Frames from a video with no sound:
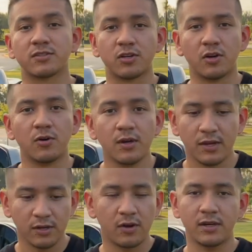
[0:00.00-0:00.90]
So,
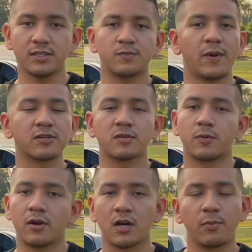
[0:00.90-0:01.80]
you know, I just bounced
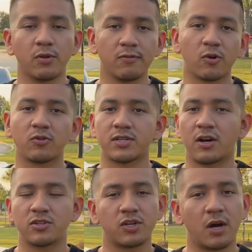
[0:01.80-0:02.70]
around a couple of local
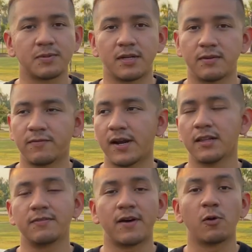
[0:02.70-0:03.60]
tire shops and
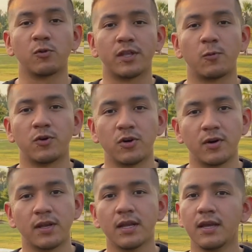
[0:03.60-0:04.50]
finally found one that would do
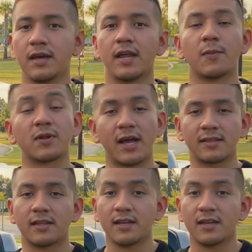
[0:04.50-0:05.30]
it, and I'm glad that they